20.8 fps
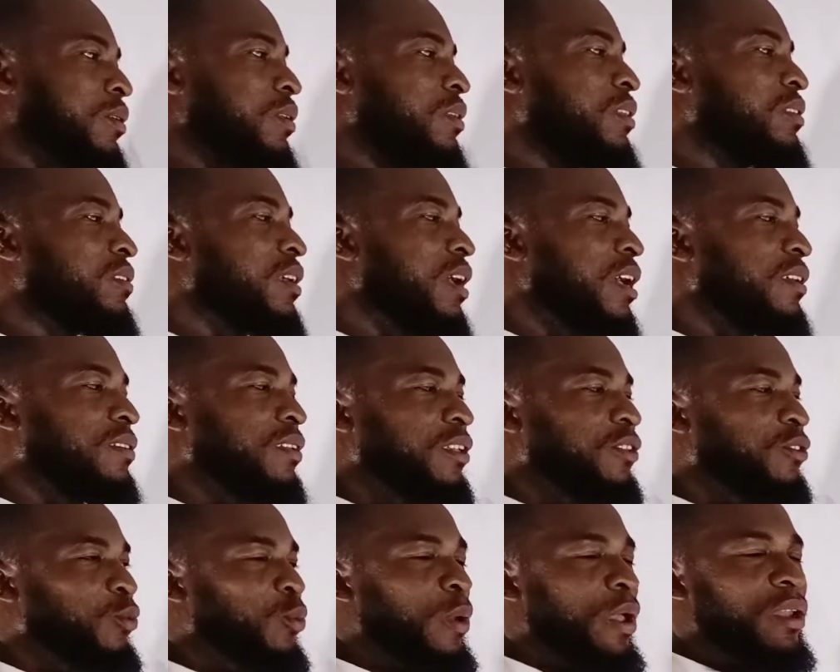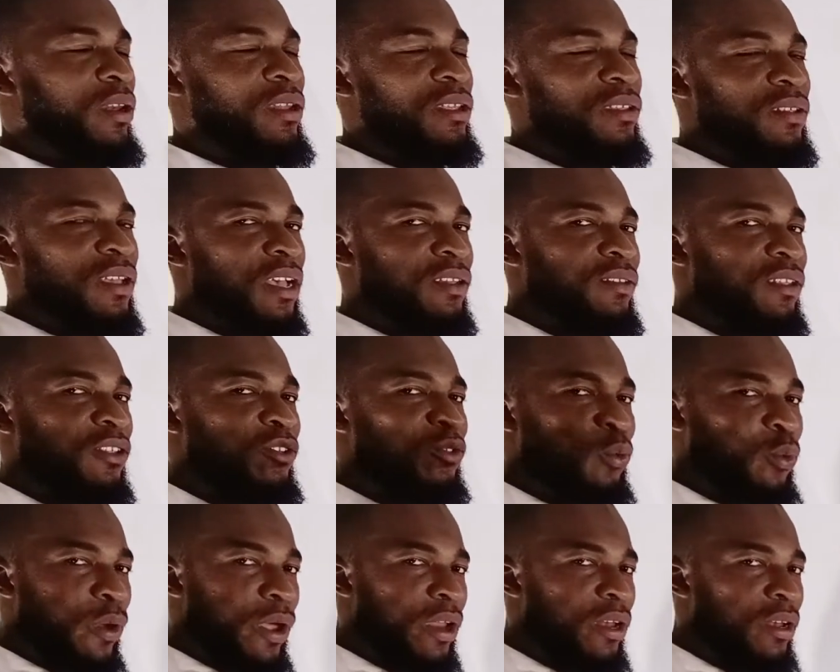This has a squared, this has a
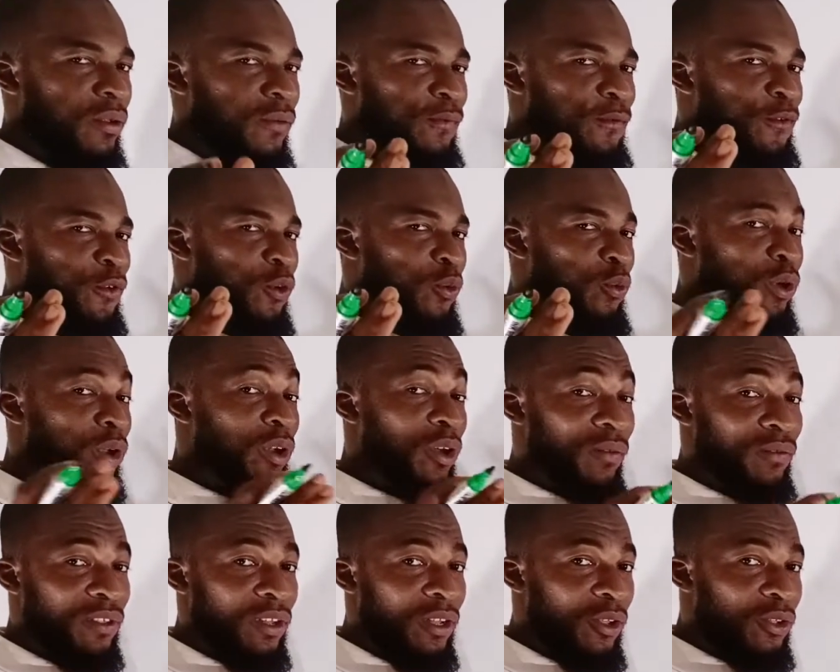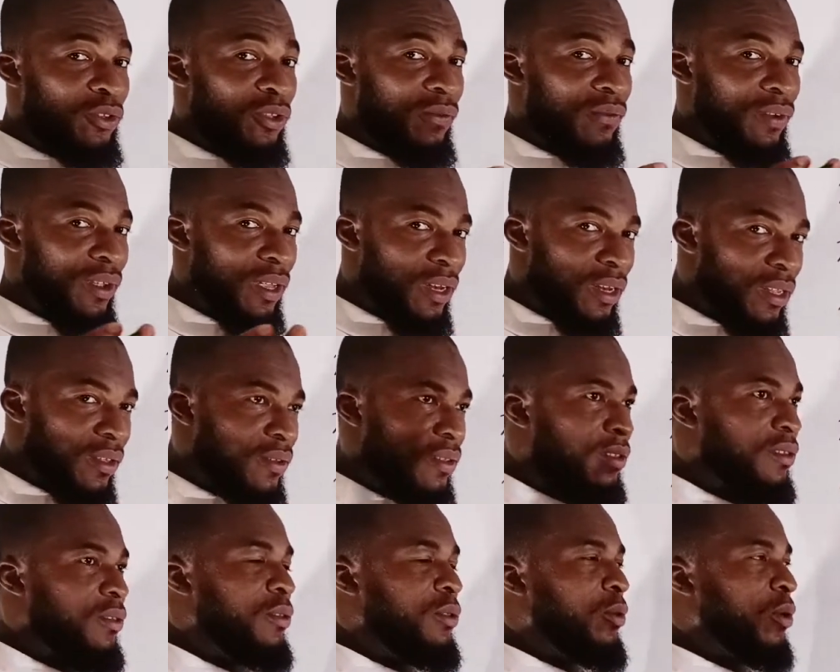squared. From one of the laws of
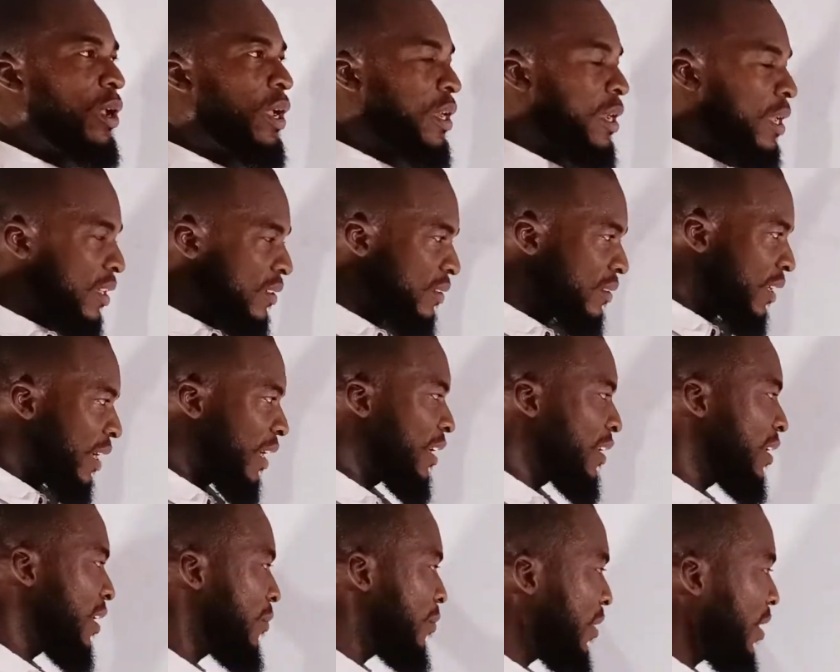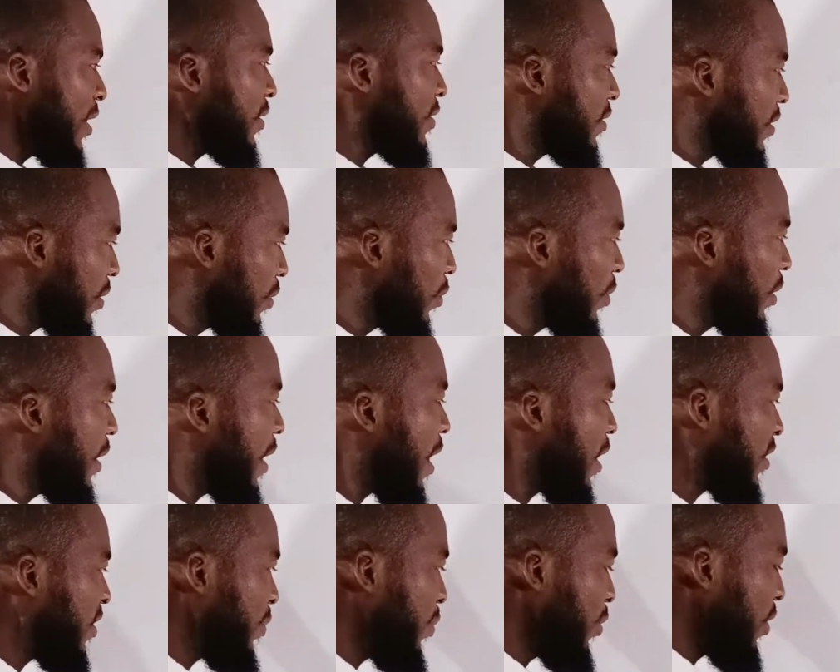indices, you can assign them a single
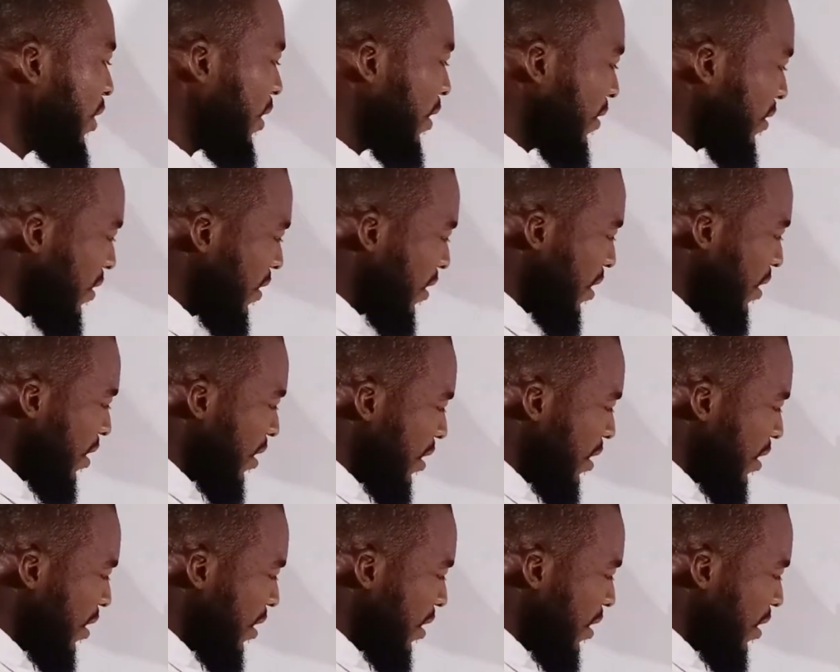exponent.